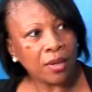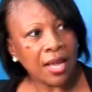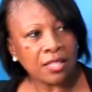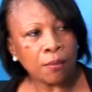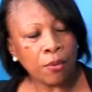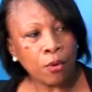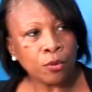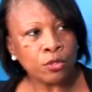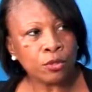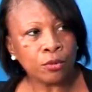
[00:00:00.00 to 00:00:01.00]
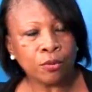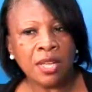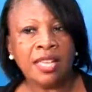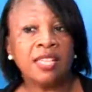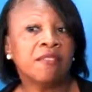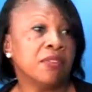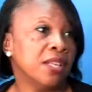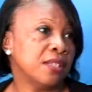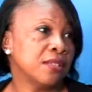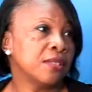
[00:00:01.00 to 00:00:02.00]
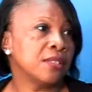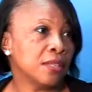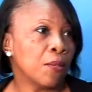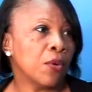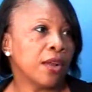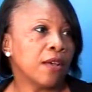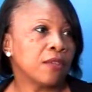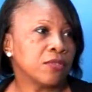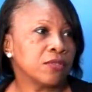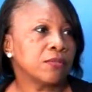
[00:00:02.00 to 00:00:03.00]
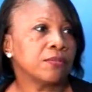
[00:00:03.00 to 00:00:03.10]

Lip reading: as opposed to giving it to someone else.